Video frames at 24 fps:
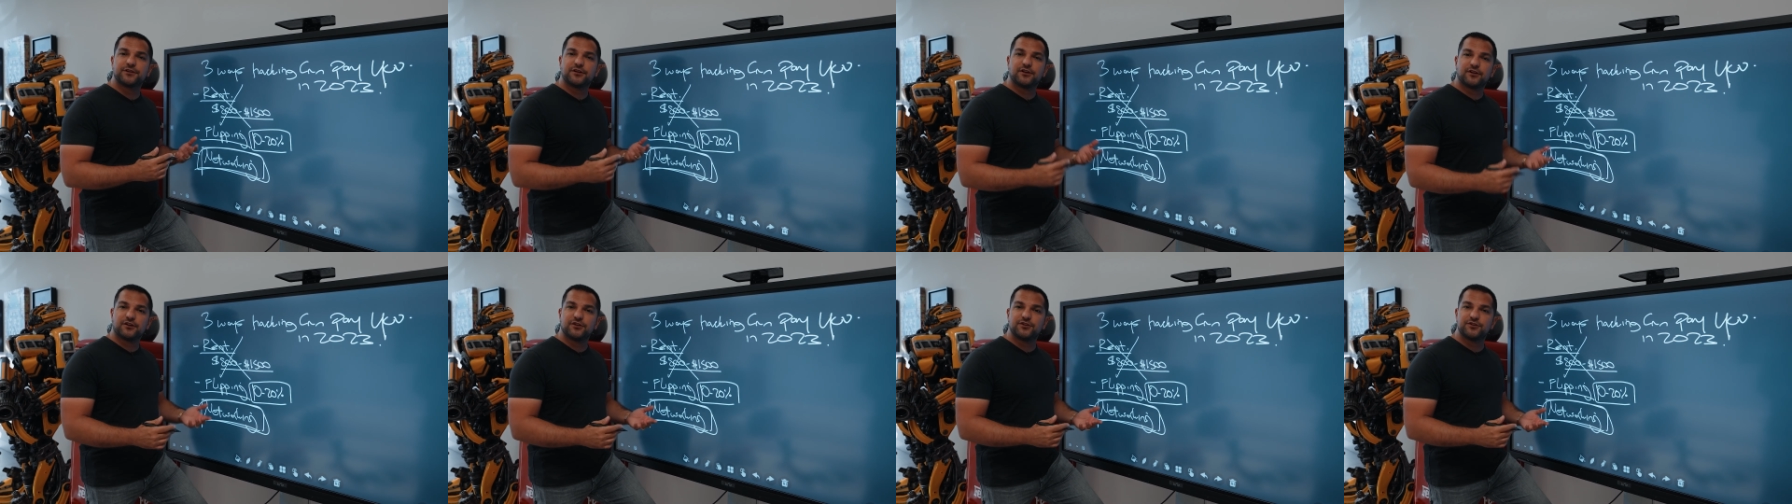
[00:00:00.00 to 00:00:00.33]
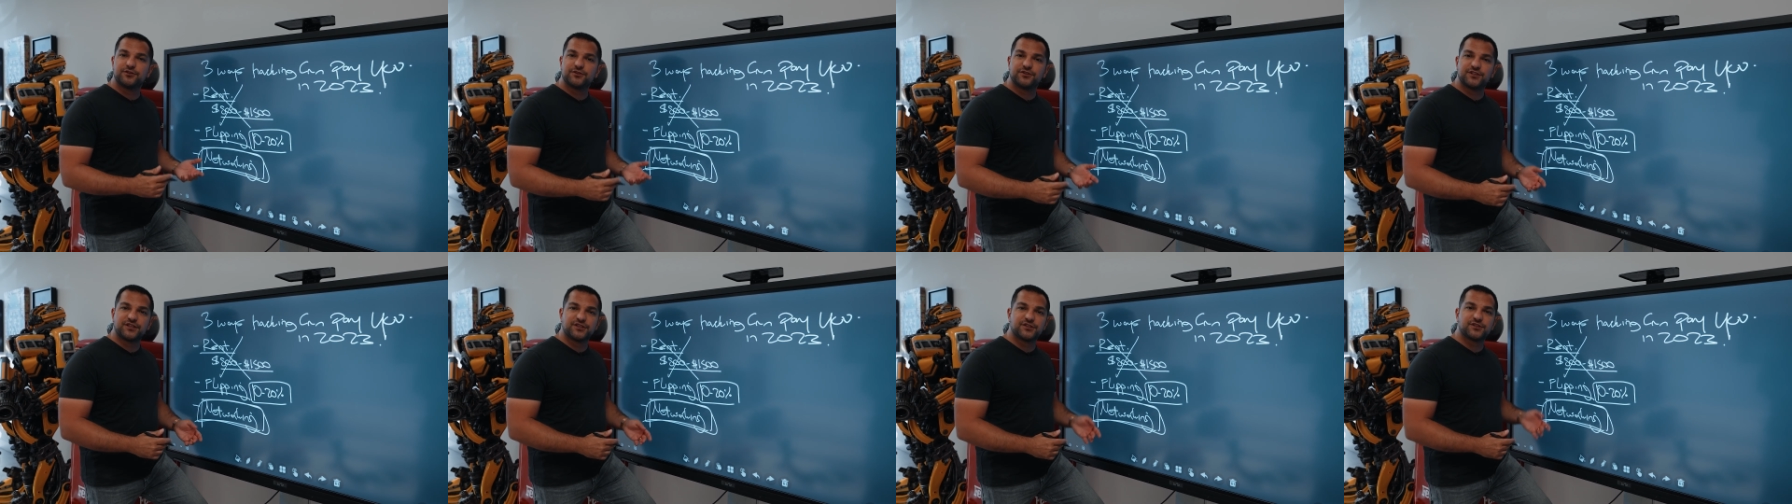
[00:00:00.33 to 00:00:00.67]
car
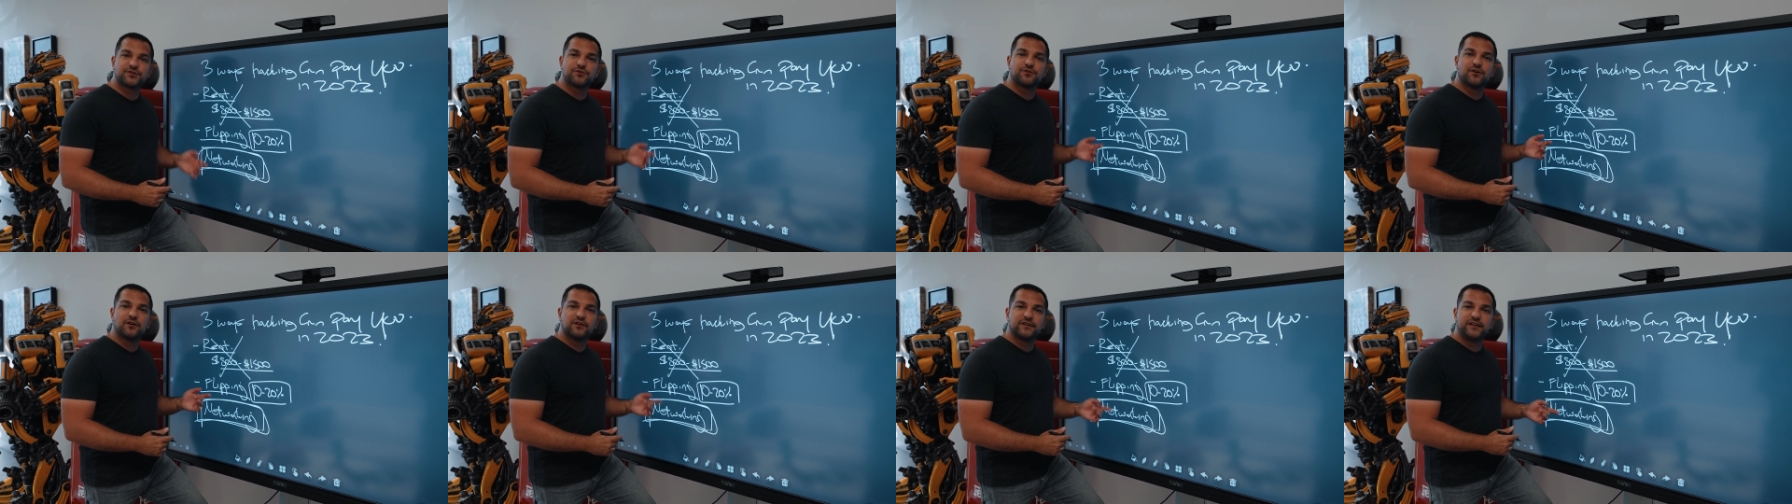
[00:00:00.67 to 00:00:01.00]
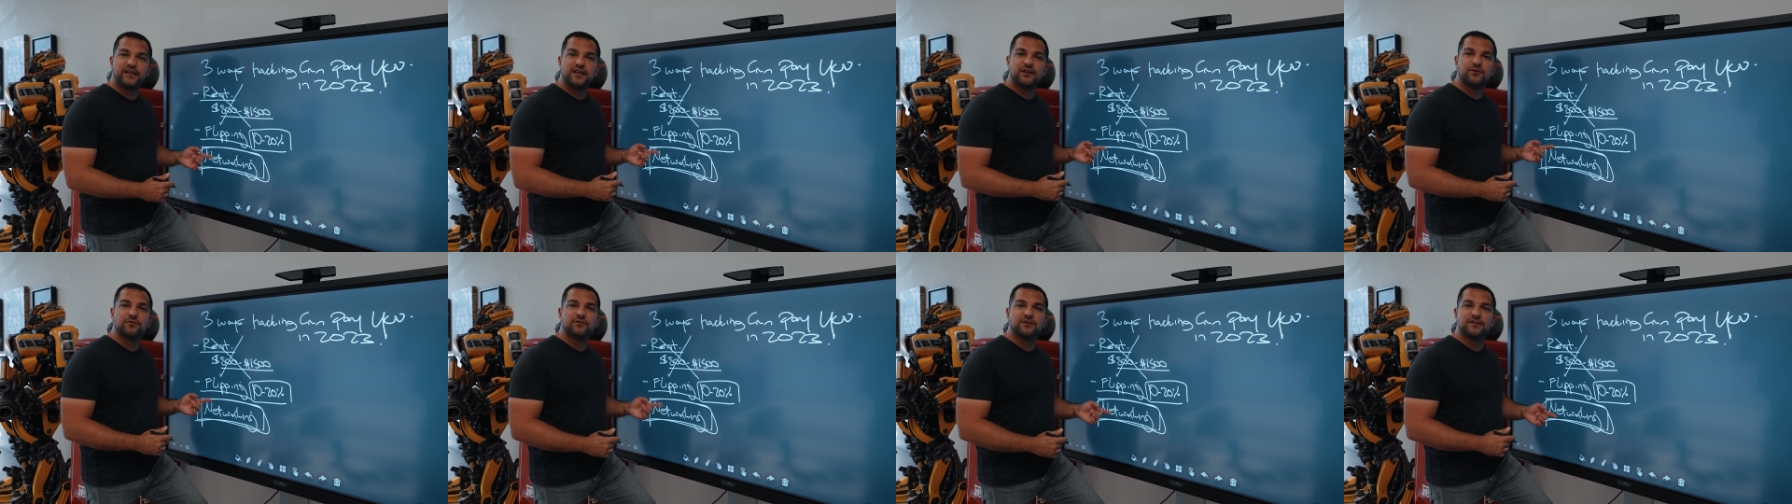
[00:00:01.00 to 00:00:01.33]
enthusiasts who are all
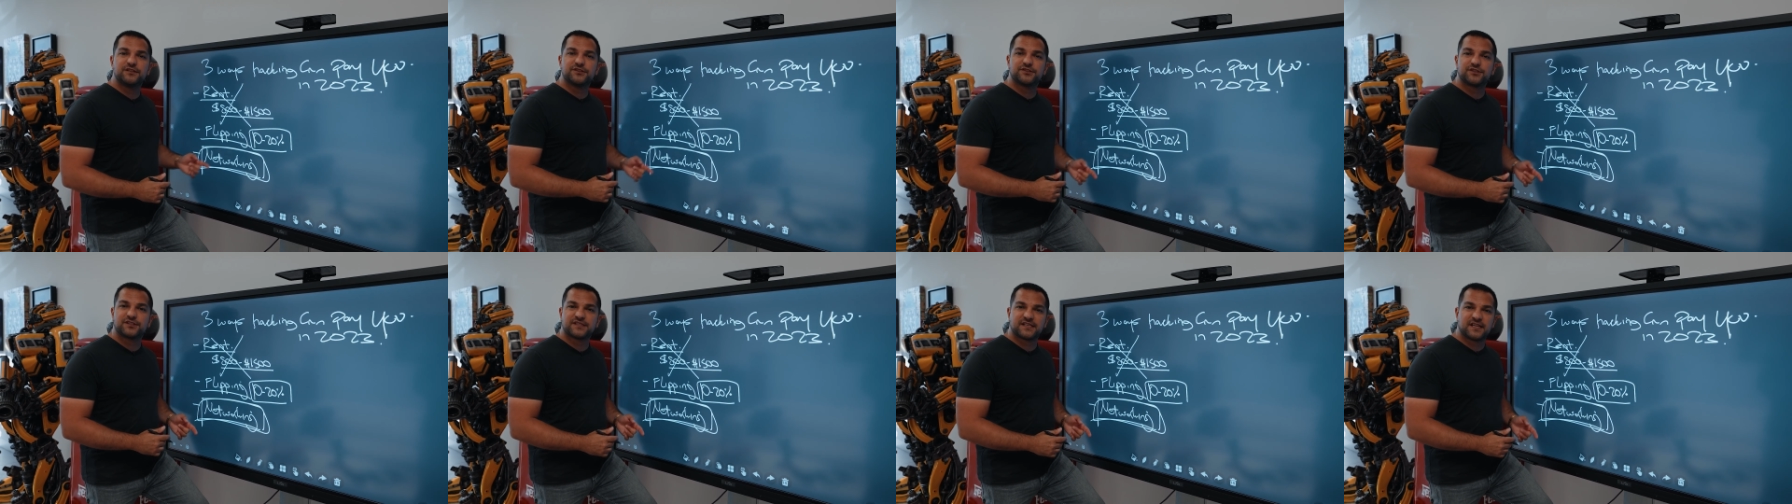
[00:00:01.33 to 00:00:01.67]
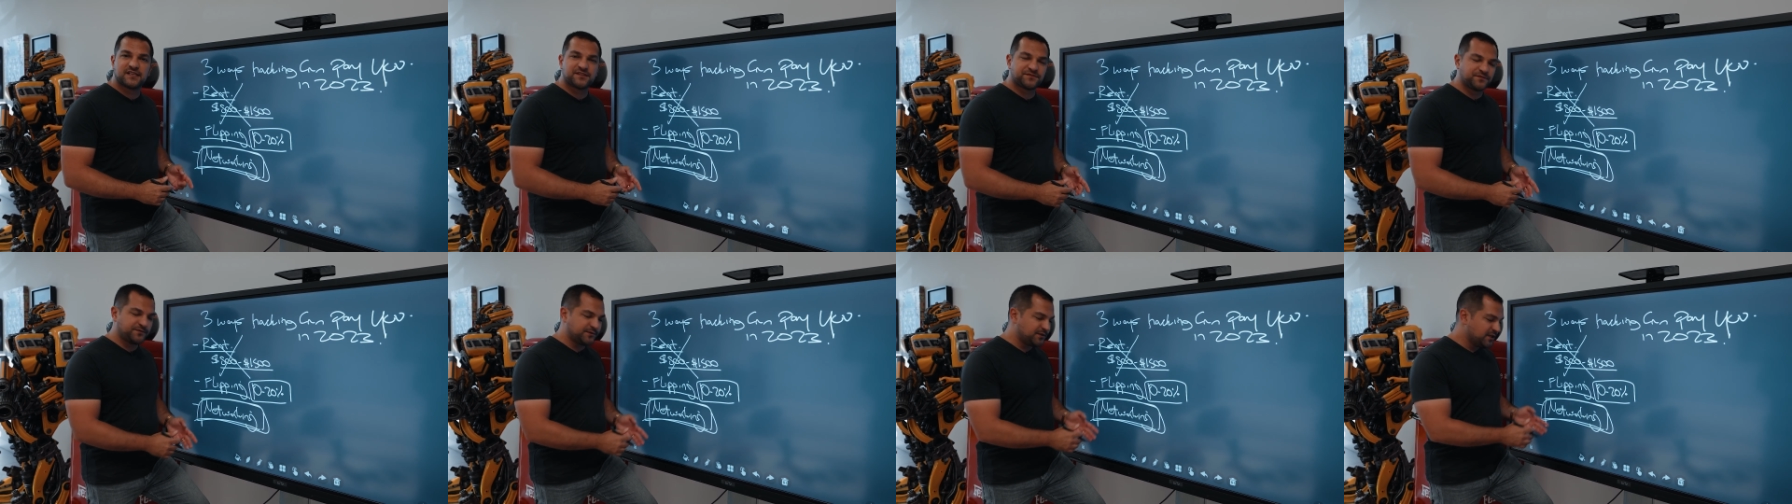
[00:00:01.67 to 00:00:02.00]
equally
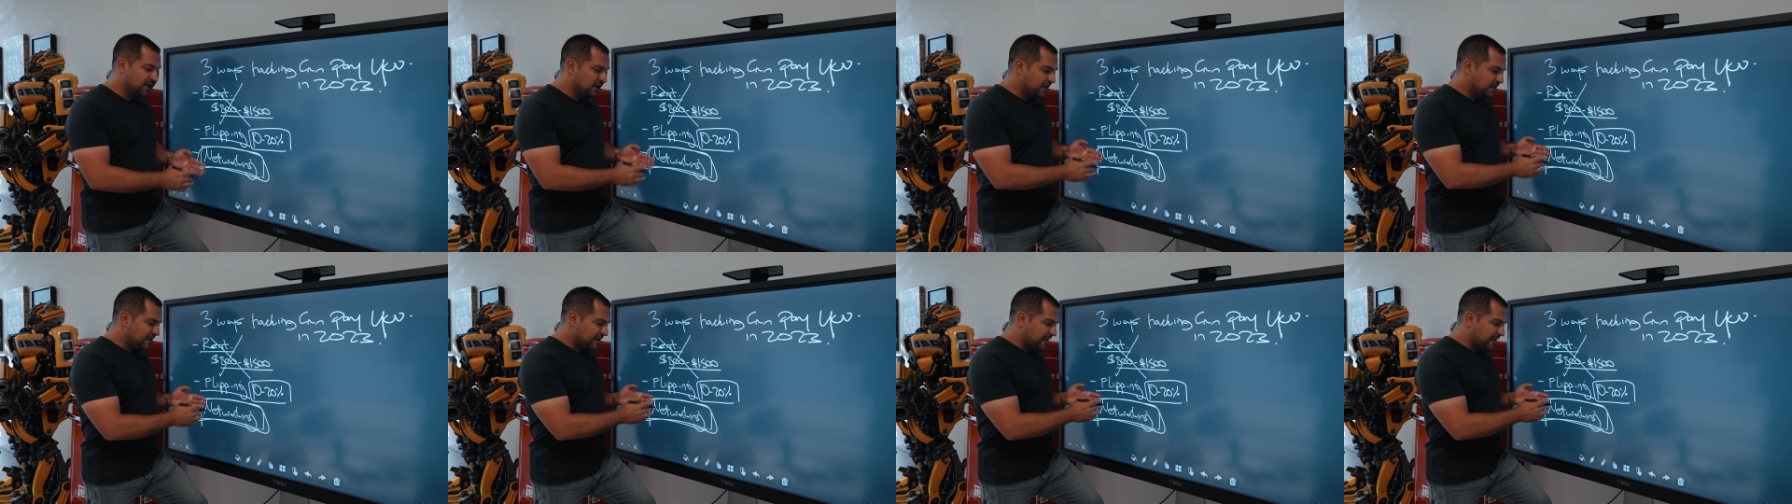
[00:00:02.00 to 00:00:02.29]
successful